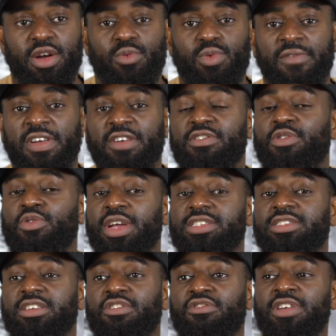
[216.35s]
We're very quick
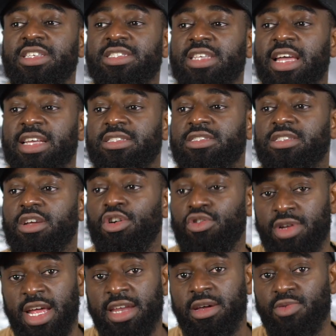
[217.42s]
to criticize
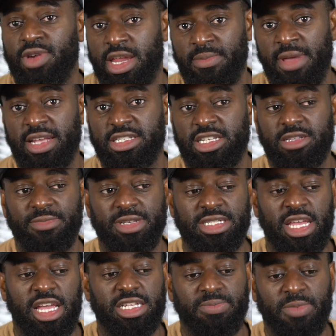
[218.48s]
Onana when he makes his
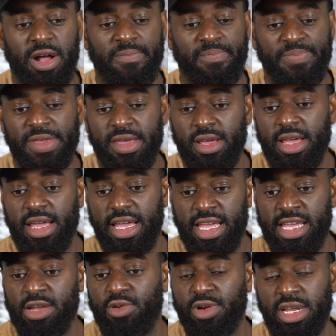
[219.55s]
mistakes, but
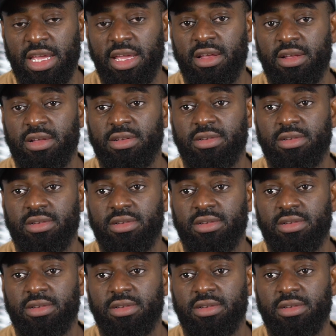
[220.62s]
equally,